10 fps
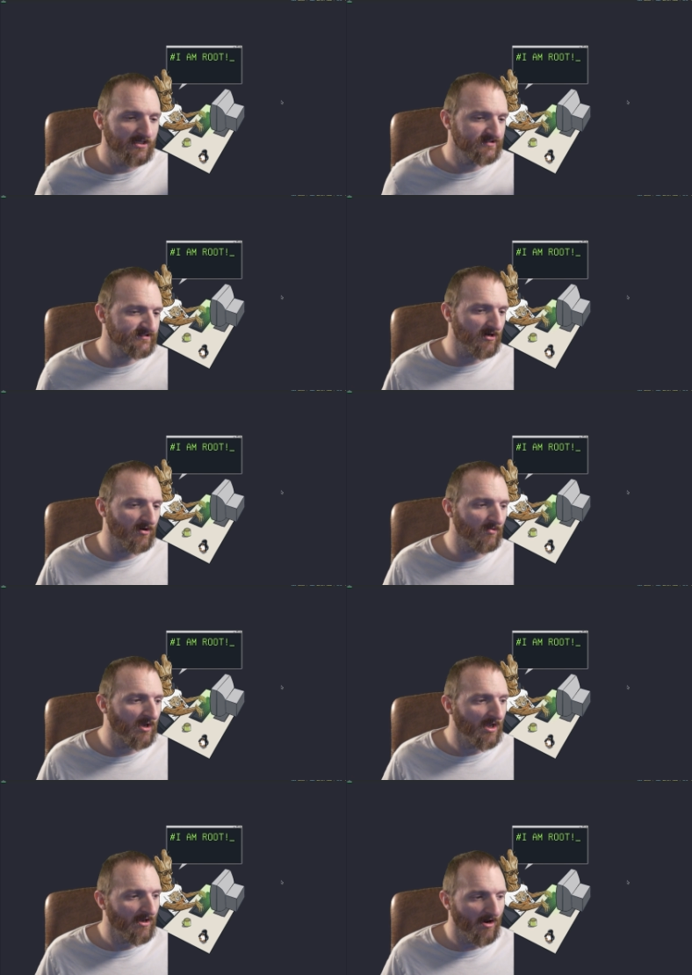So
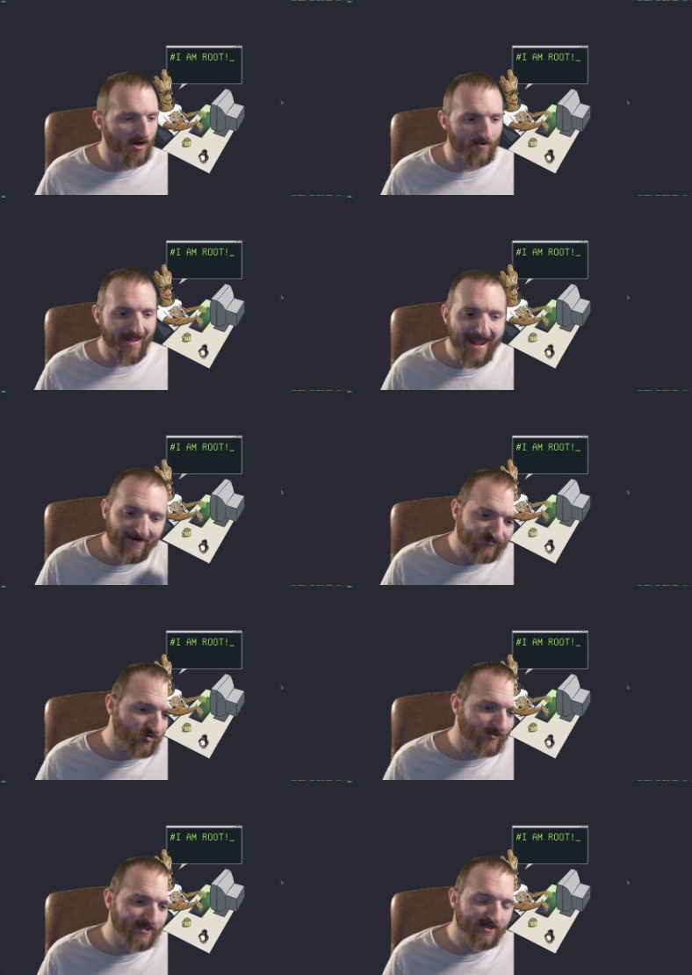uh, after
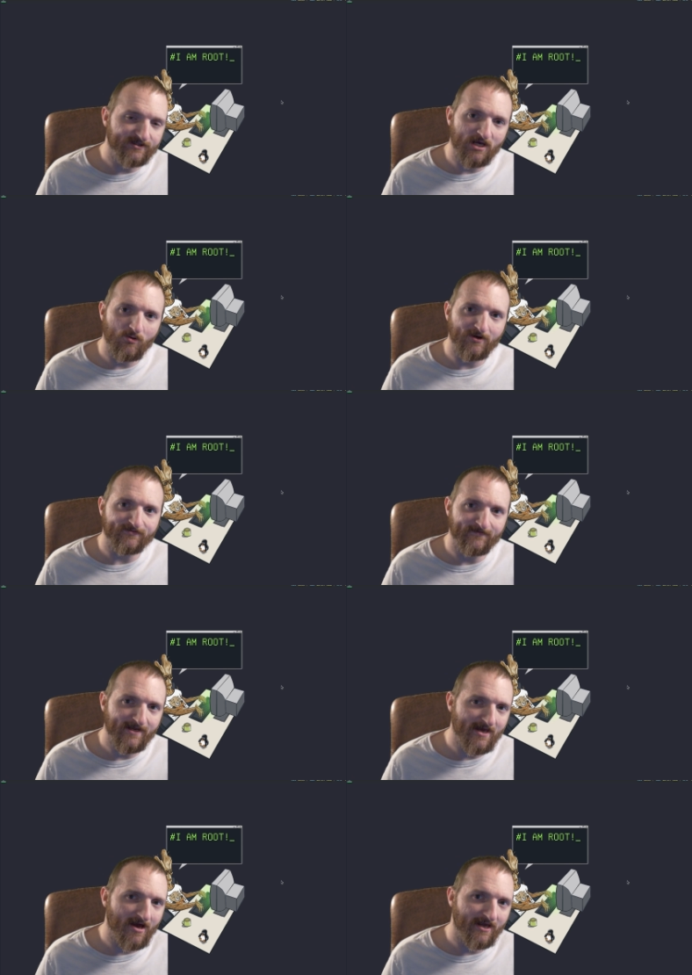we get done with
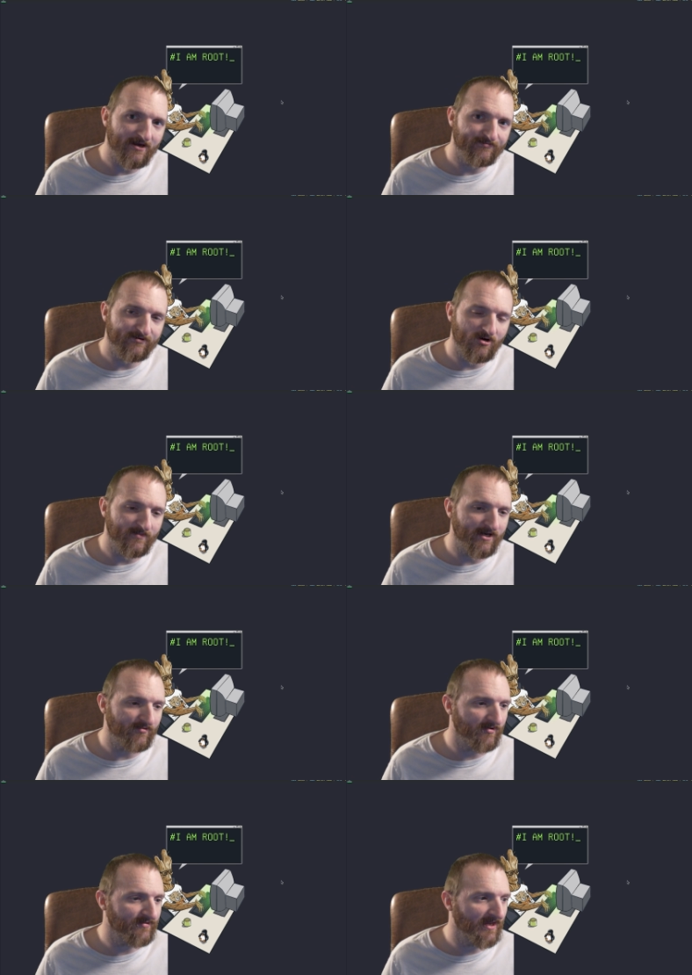VIFM and
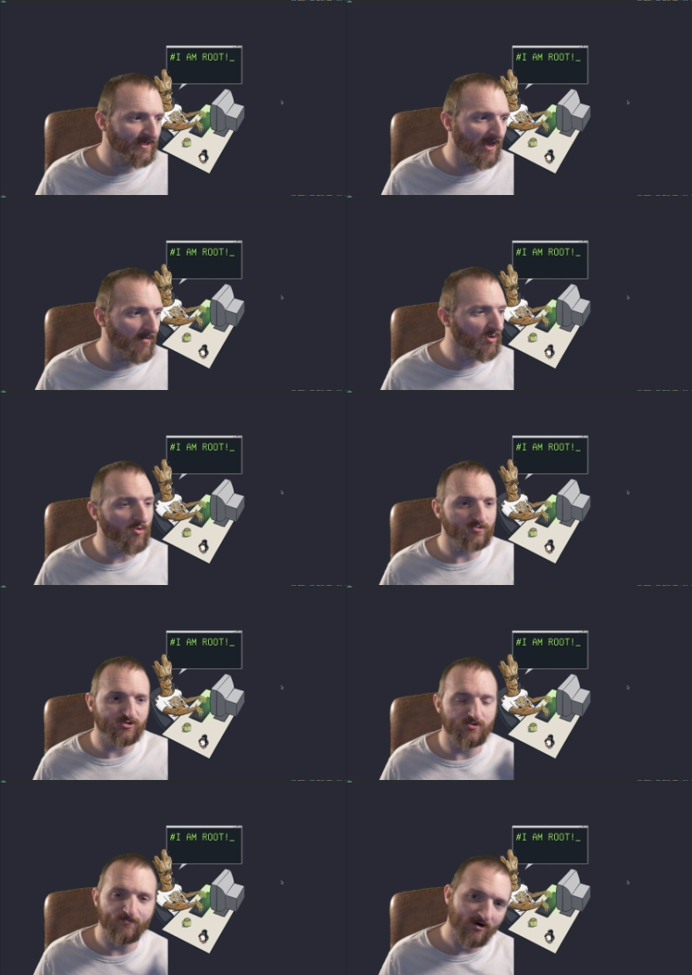everything, I'm going
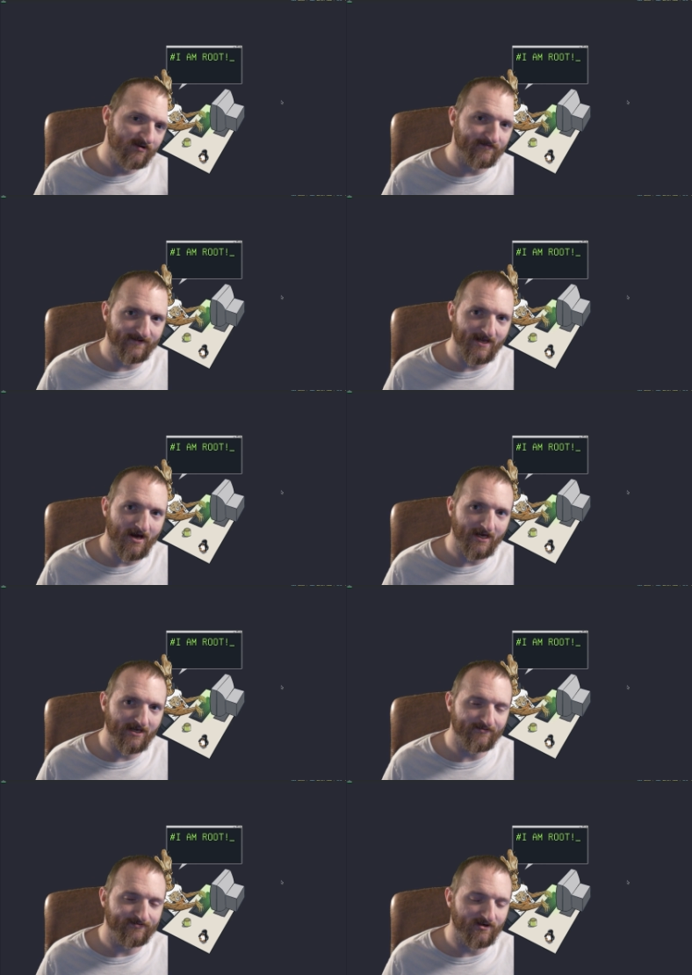to put
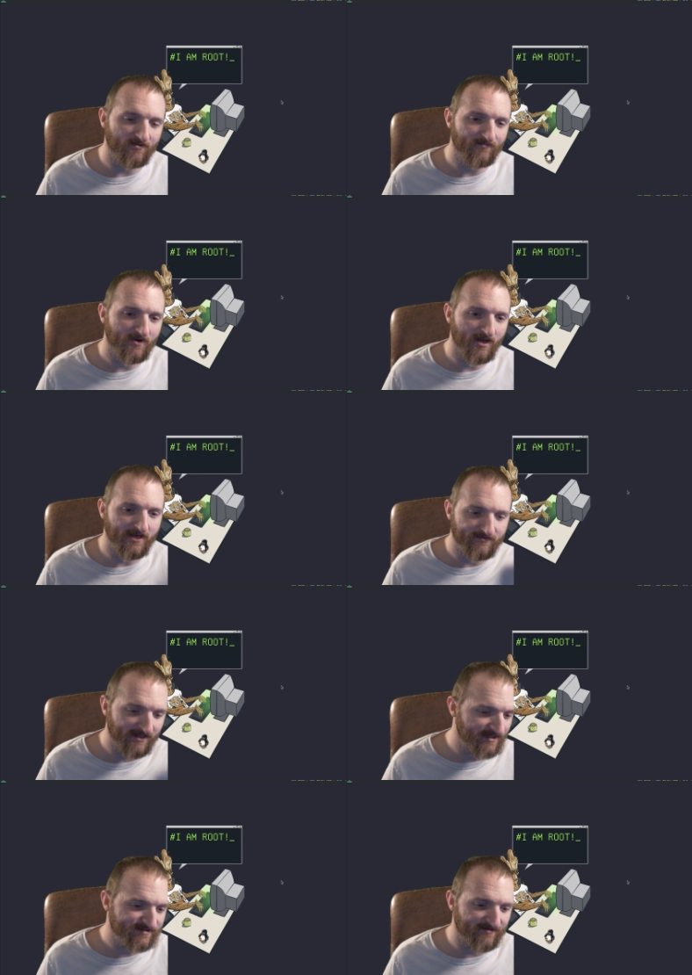VIFM and
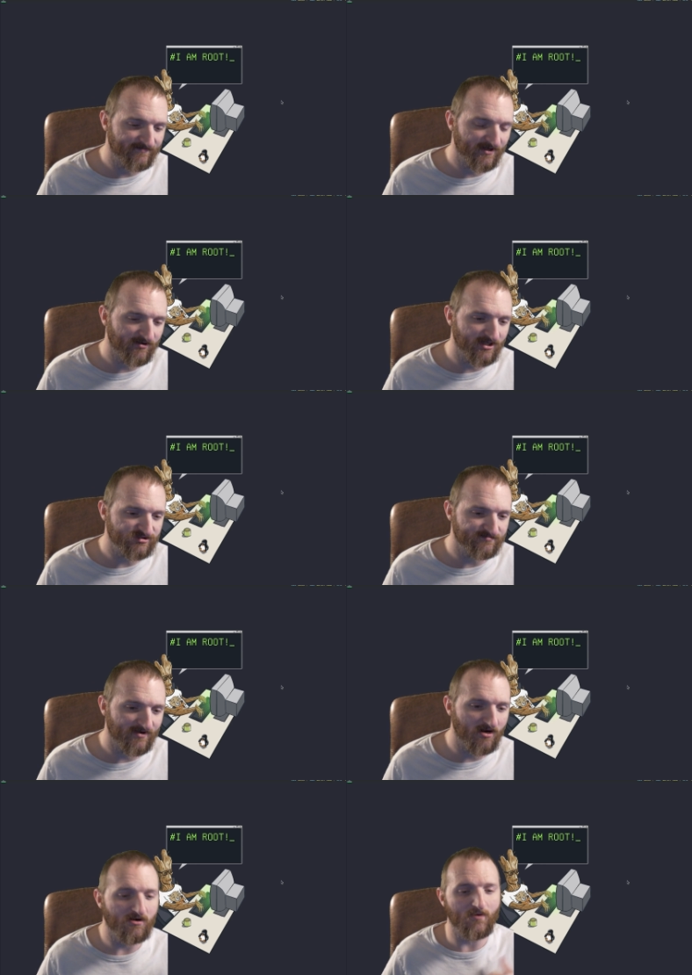its configuration
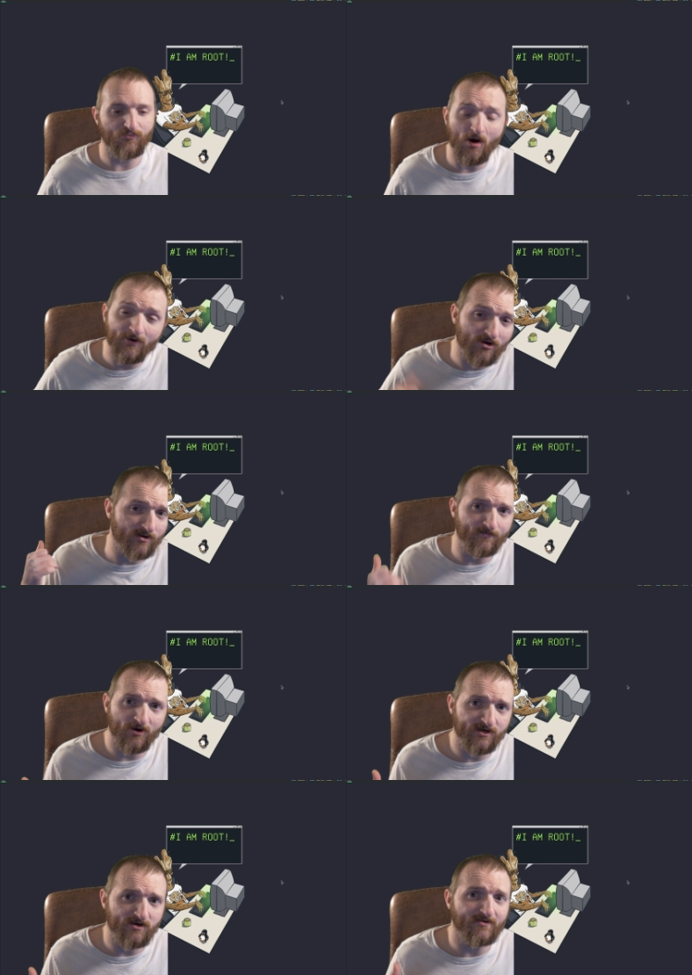file. I'm probably going to
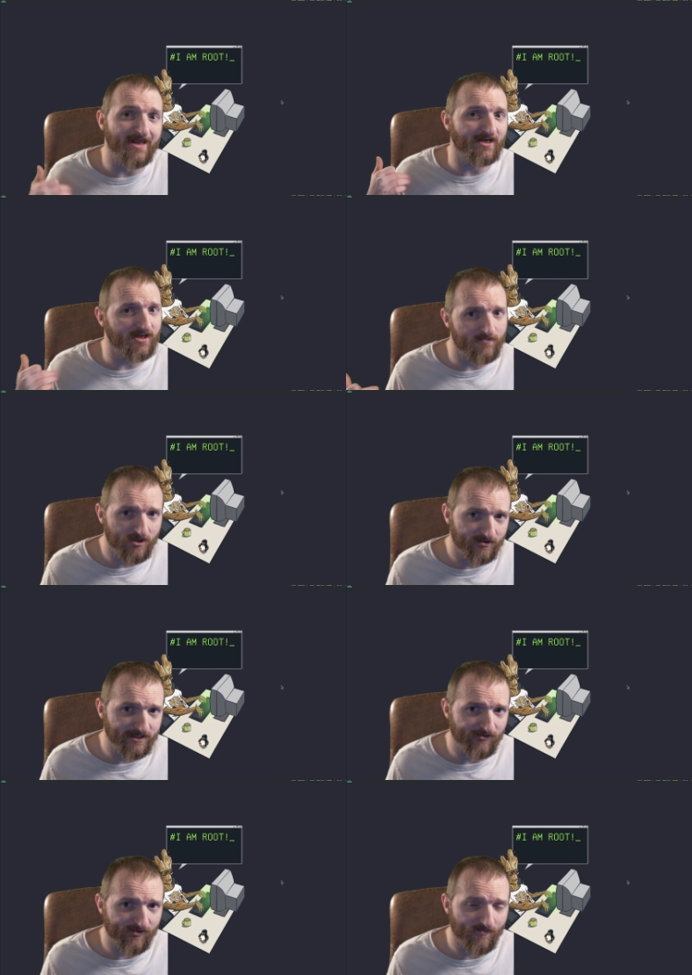put it on that
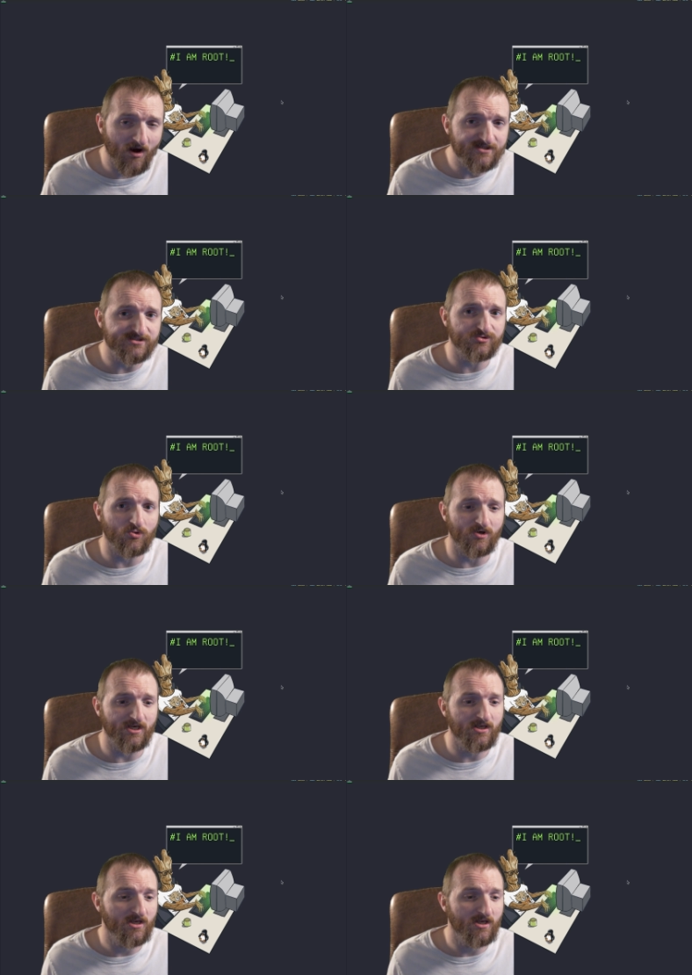community repository